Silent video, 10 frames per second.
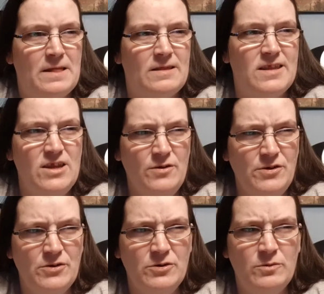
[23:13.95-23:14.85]
the
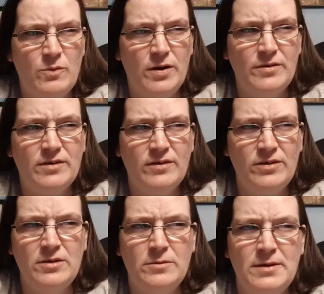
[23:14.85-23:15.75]
unicorn one does
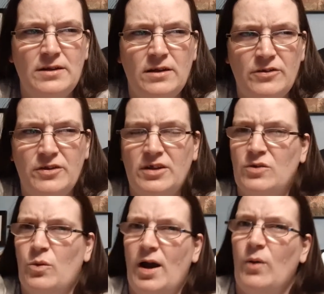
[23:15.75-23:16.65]
seem to be lasting
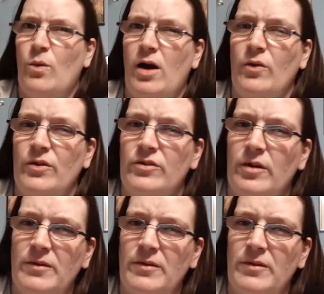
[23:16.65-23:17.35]
quite a while this time.